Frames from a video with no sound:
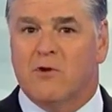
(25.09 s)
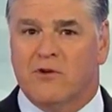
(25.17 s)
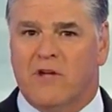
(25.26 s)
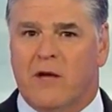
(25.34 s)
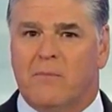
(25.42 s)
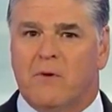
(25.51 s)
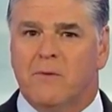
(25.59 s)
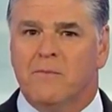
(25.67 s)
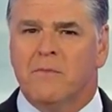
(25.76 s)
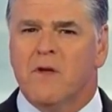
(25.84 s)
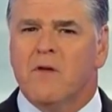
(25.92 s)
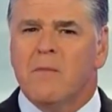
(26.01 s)
For example,
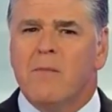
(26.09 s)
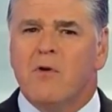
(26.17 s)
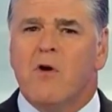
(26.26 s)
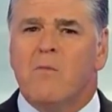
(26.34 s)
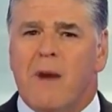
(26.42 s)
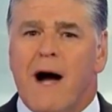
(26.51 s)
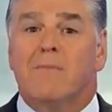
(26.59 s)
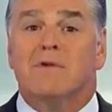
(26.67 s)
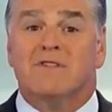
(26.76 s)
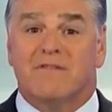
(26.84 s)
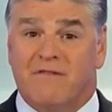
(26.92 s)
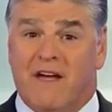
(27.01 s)
remember
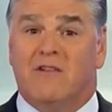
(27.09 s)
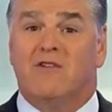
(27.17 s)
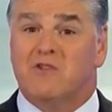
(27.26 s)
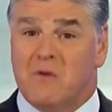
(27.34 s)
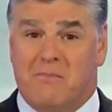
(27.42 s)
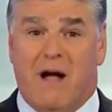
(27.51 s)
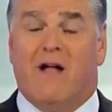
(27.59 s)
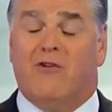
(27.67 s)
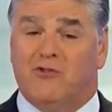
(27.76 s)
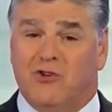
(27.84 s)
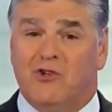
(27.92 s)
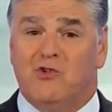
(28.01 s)
Obama's feckless
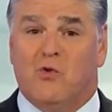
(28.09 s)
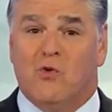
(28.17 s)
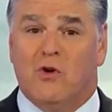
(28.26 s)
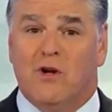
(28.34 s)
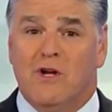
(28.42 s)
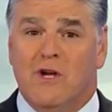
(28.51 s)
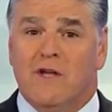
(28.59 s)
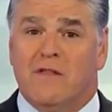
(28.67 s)
apology tour